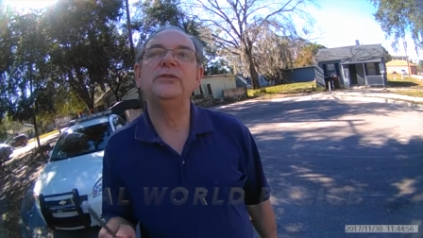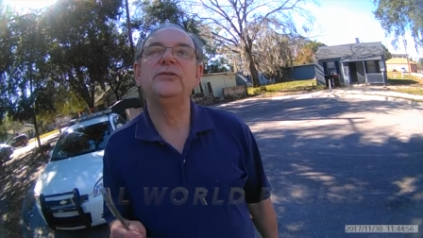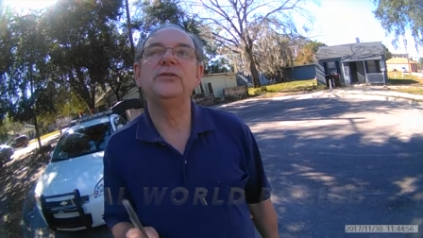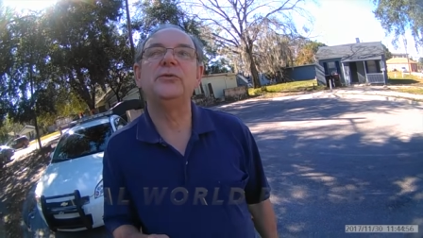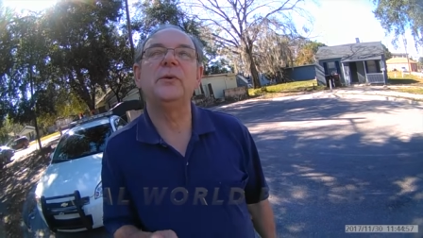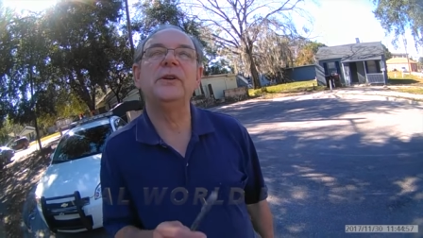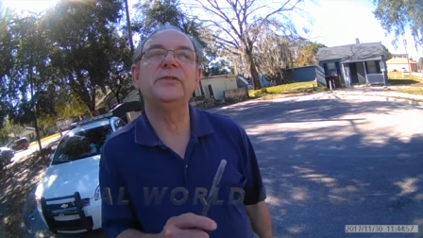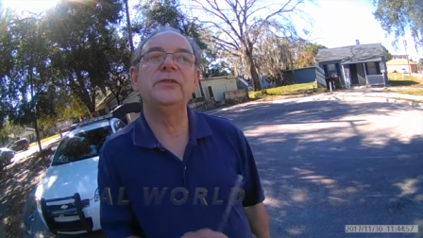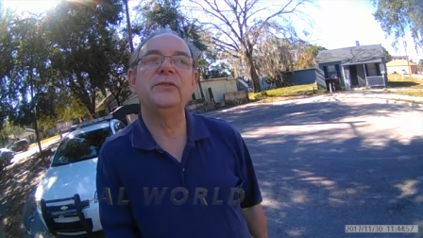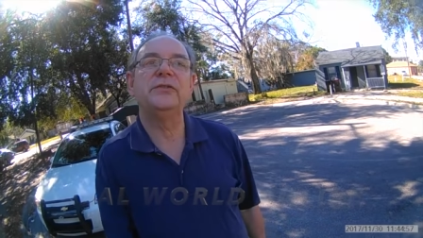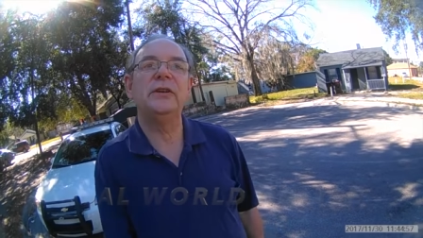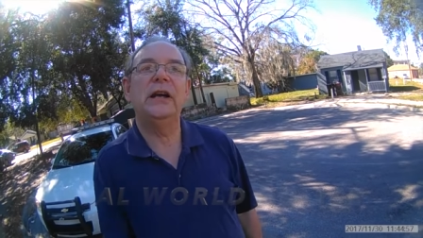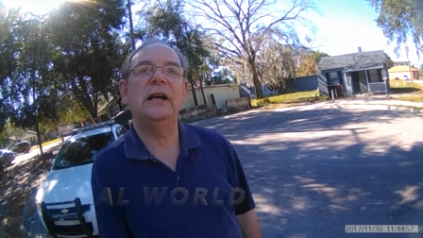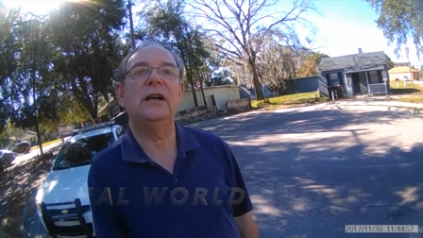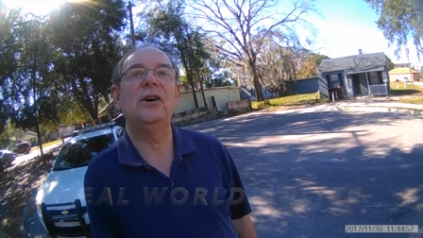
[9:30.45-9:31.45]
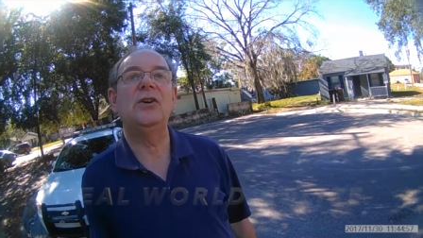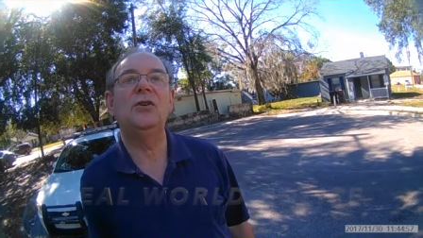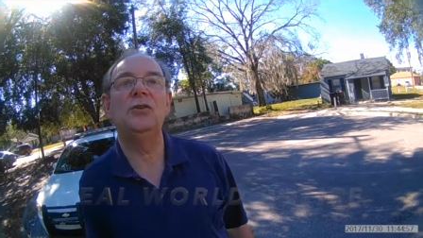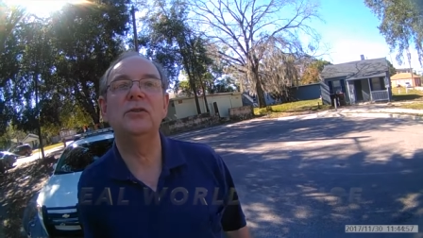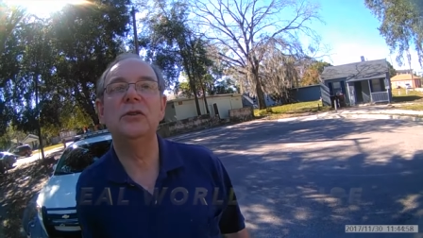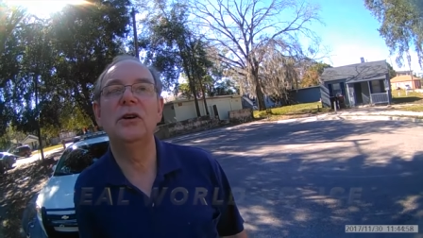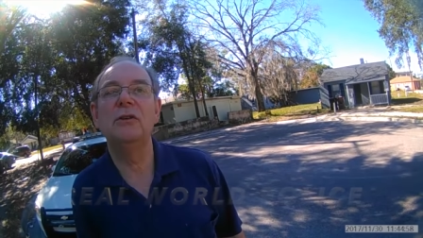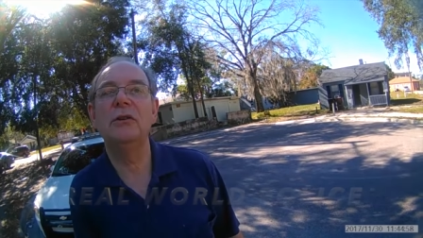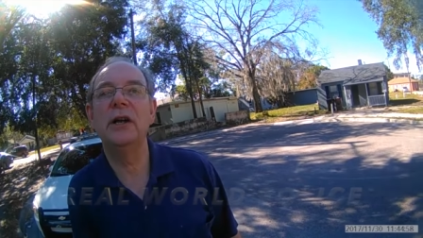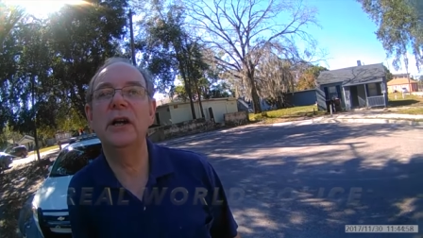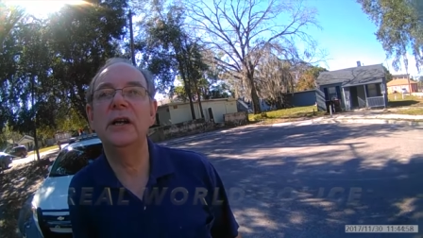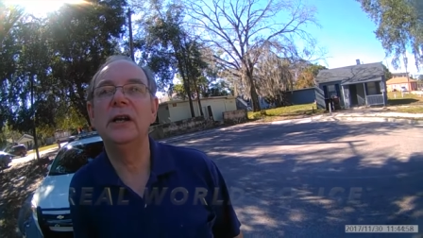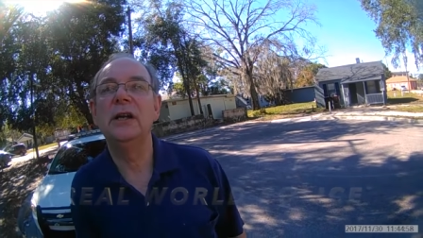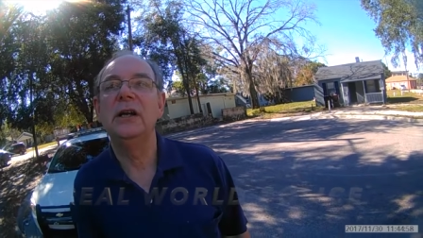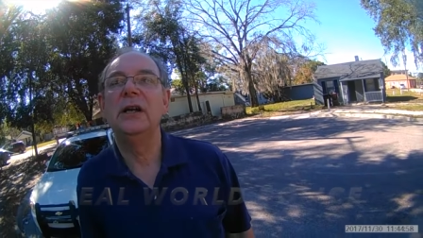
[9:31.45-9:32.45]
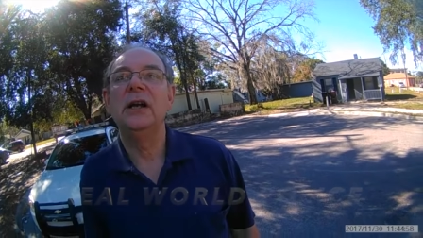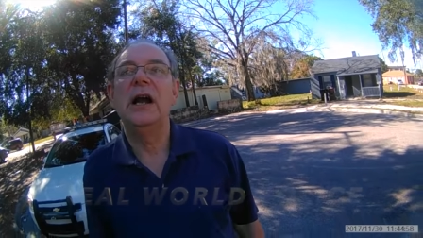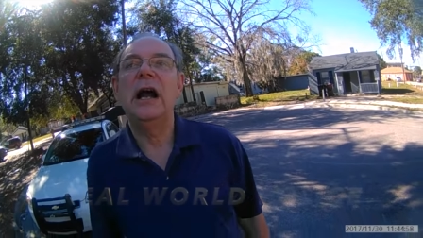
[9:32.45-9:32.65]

these addresses that I called, okay? Mm-hmm.